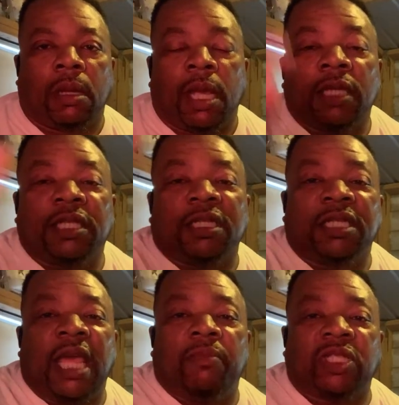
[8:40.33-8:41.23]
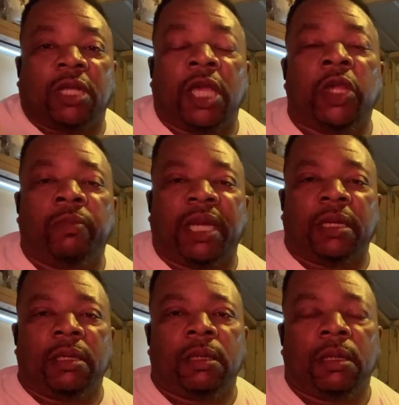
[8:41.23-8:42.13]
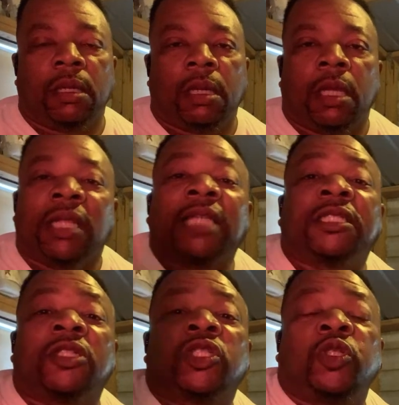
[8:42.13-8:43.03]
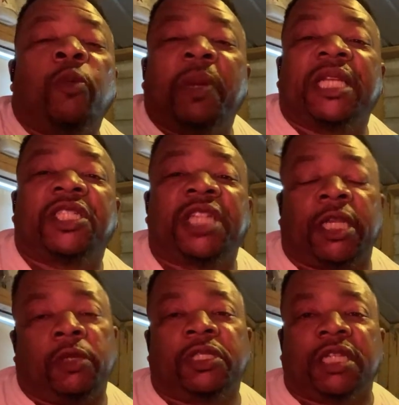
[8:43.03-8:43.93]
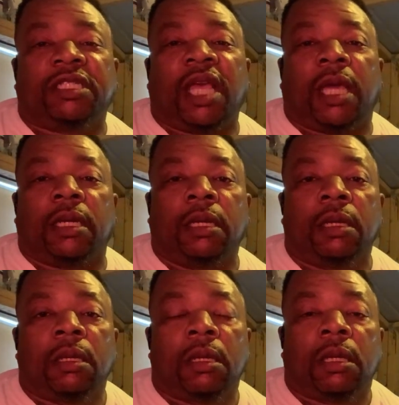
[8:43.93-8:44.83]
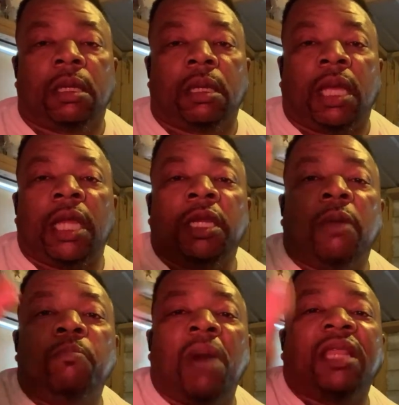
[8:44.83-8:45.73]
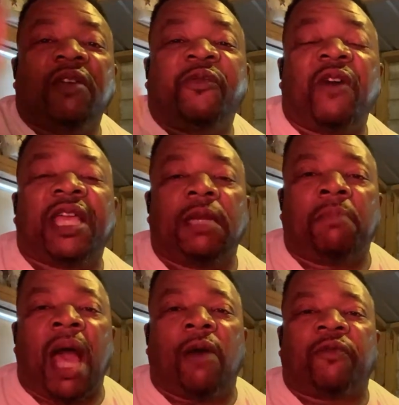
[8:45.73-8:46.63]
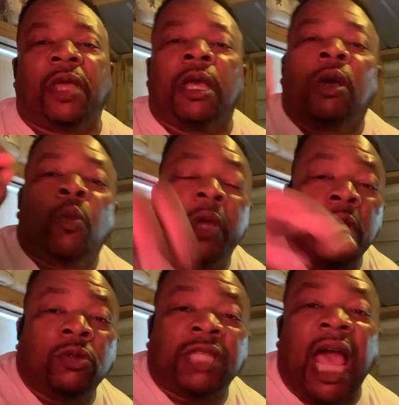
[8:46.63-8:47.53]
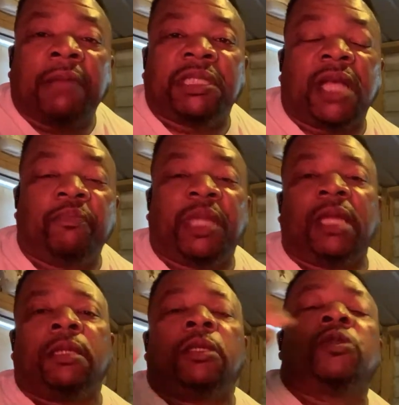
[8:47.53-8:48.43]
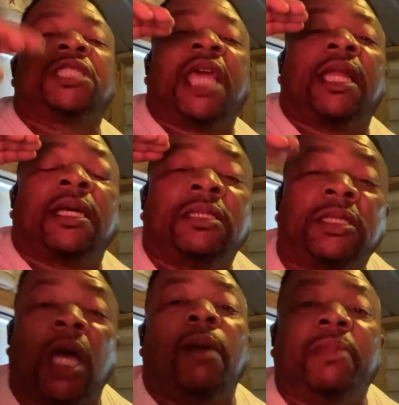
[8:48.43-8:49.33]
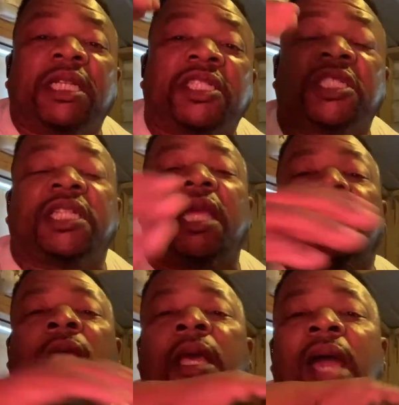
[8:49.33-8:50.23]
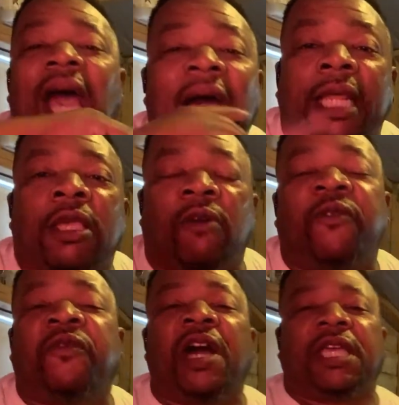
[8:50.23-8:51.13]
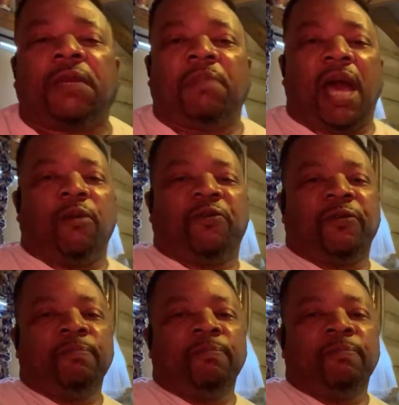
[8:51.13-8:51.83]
It's the same as a human. That's the stupidest shit you just said. In your motherfucking mouth. When you type something, you say the dumbest shit out of your fucking mouth.